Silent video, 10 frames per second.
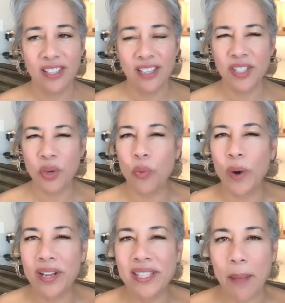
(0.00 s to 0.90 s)
And so,
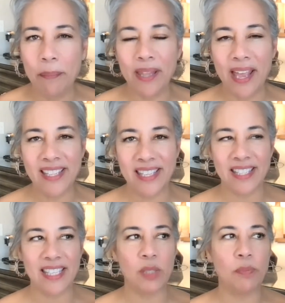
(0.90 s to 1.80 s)
where does that place
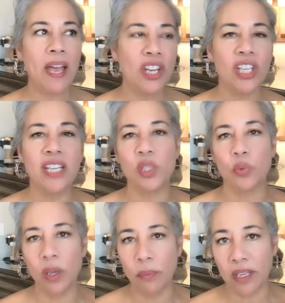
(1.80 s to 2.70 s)
us, especially as
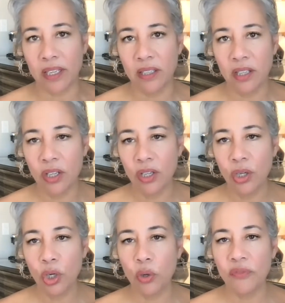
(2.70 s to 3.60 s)
women
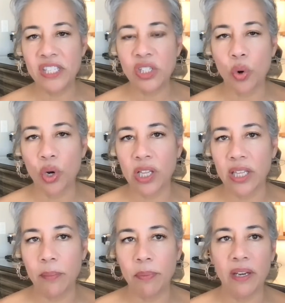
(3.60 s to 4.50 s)
who have
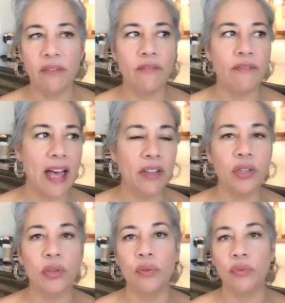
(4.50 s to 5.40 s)
historically been
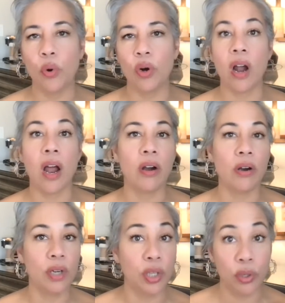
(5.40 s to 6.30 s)
valued for
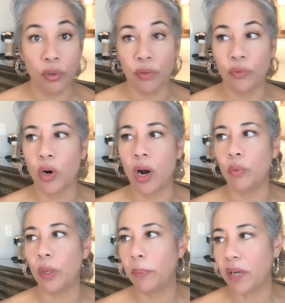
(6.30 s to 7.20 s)
our youth, for our
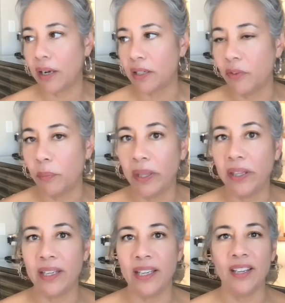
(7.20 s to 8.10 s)
reproductive
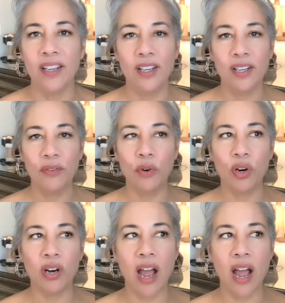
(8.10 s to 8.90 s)
ability, for